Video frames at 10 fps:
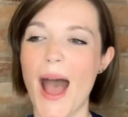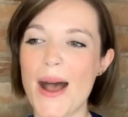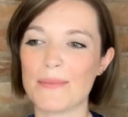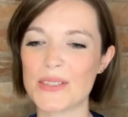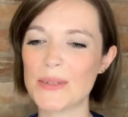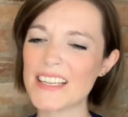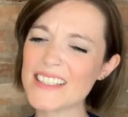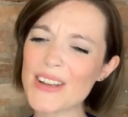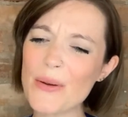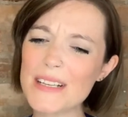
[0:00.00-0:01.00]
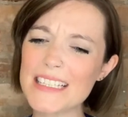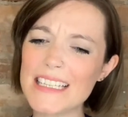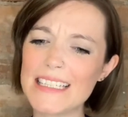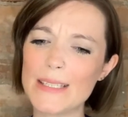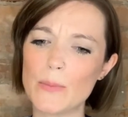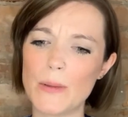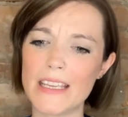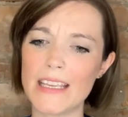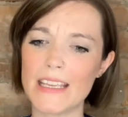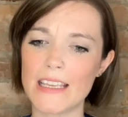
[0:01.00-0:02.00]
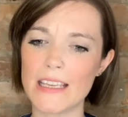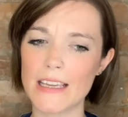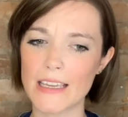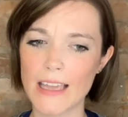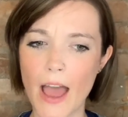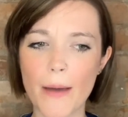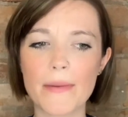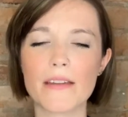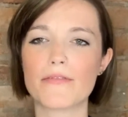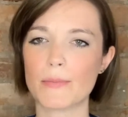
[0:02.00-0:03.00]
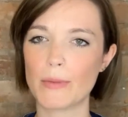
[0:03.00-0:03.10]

So it doesn't always need to be coming from a